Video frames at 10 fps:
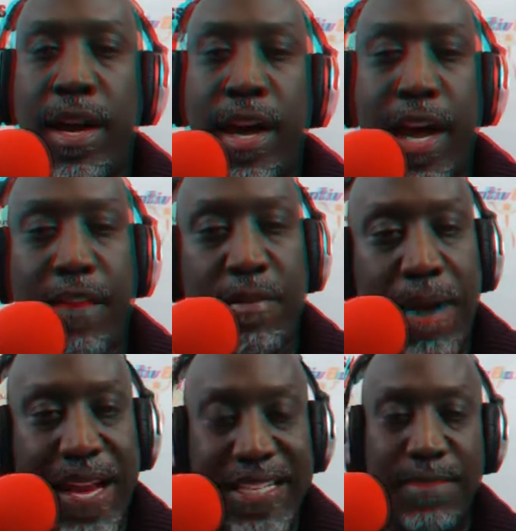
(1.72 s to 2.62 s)
Hey
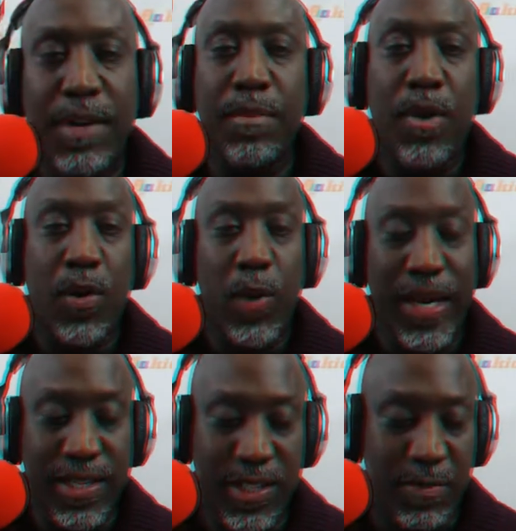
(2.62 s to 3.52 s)
everybody, it's me, Mark
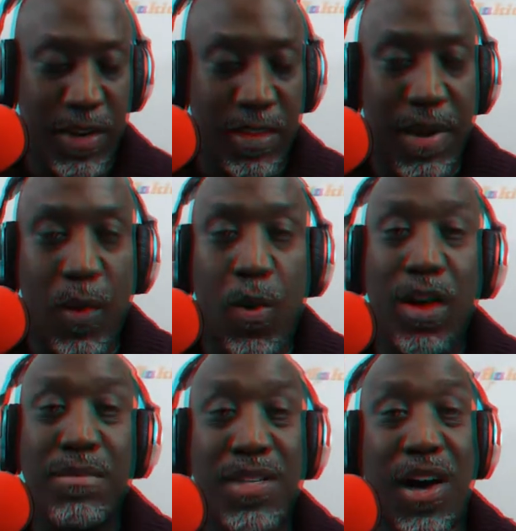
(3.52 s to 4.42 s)
Wiggins, the speaker man.
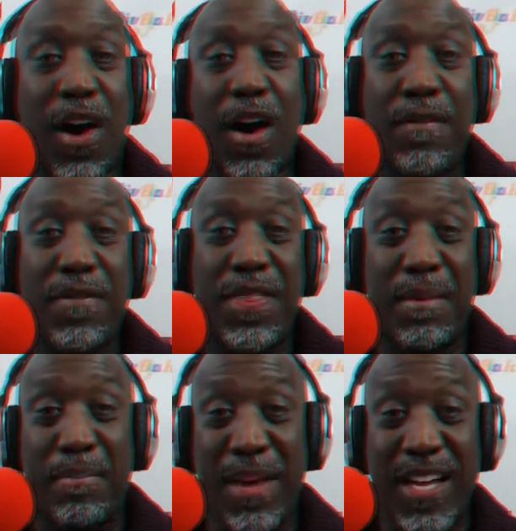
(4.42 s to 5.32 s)
Welcome to Off the
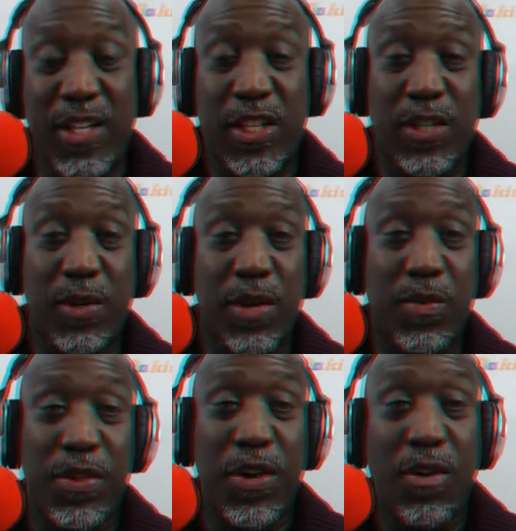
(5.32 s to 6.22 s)
Bench
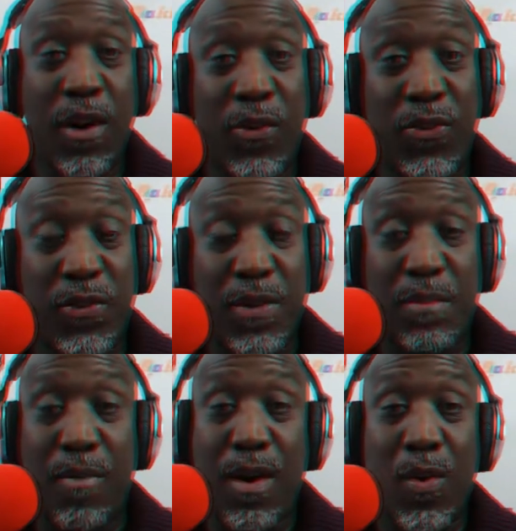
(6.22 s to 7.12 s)
with your host,
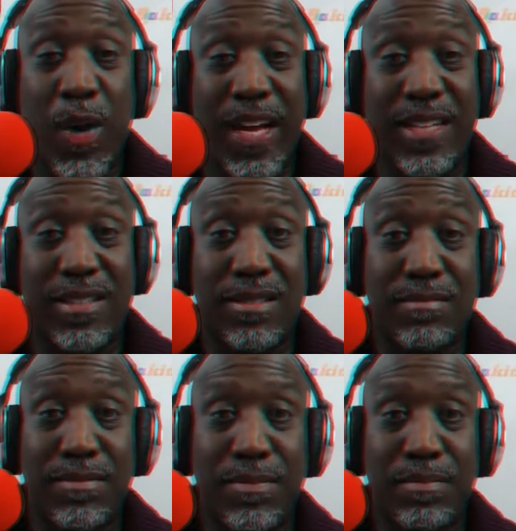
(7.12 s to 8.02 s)
Mark Wiggins.
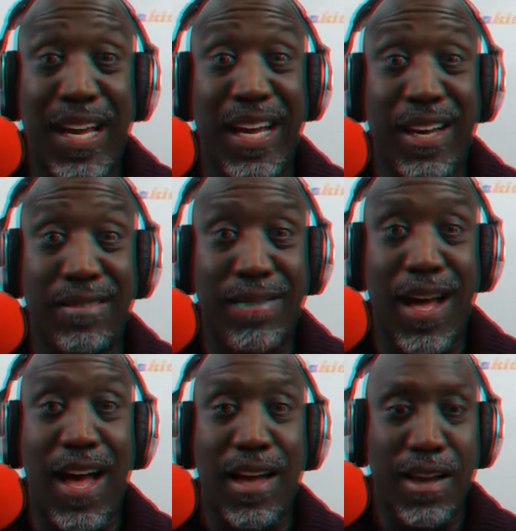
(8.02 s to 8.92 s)
Me,
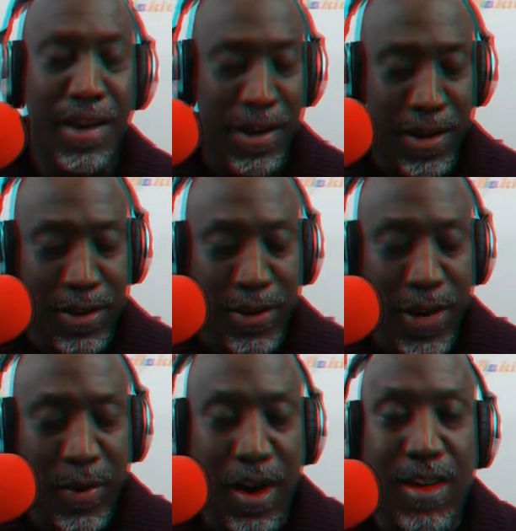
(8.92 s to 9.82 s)
huh?
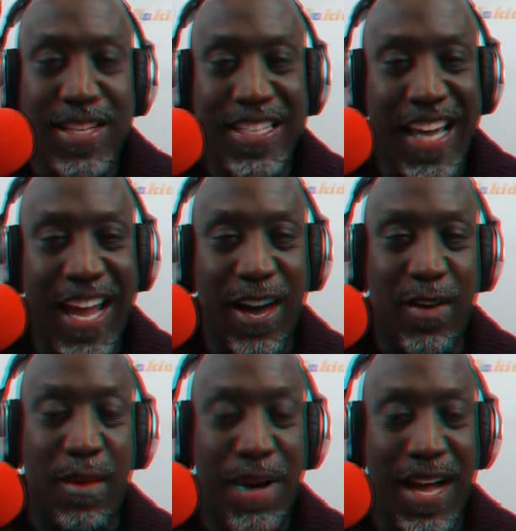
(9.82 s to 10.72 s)
Here we are today on
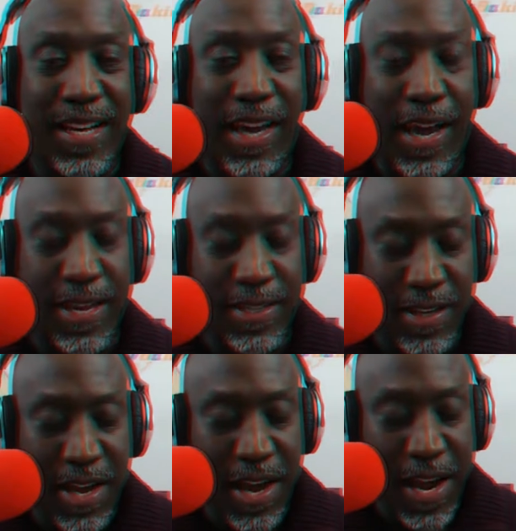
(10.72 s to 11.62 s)
our podcast,
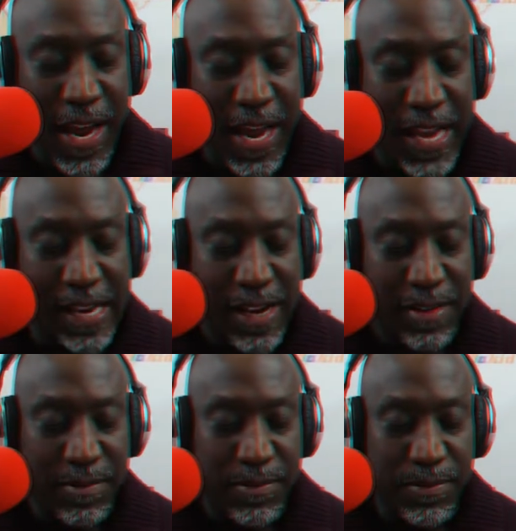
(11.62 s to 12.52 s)
and
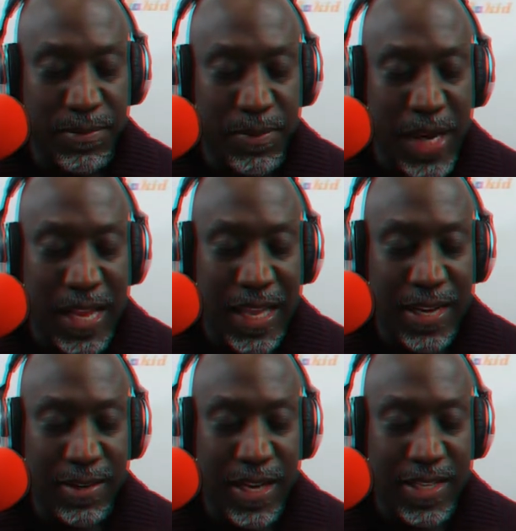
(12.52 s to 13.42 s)

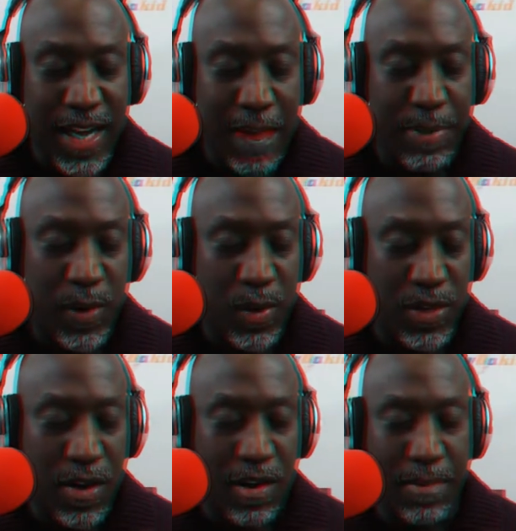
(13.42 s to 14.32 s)
got a topic I want
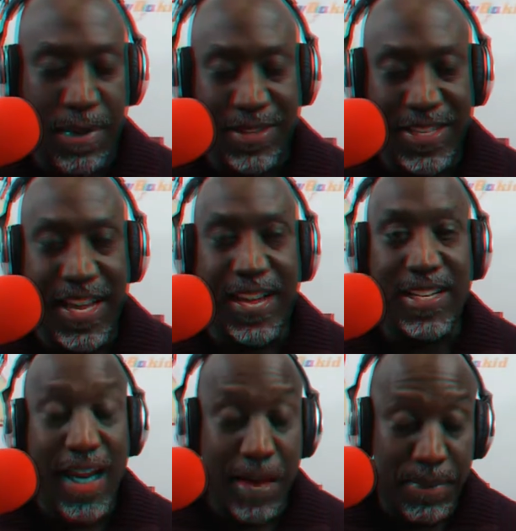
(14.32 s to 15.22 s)
to talk about today, and the
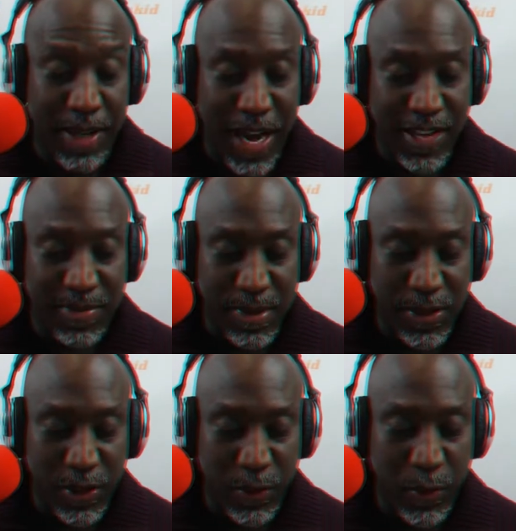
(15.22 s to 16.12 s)
topic has to
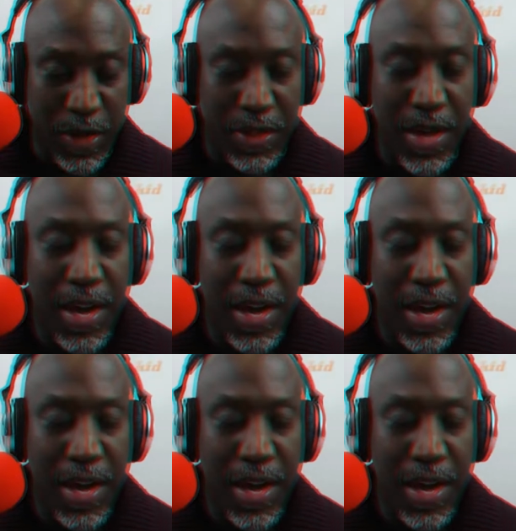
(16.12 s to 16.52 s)
do with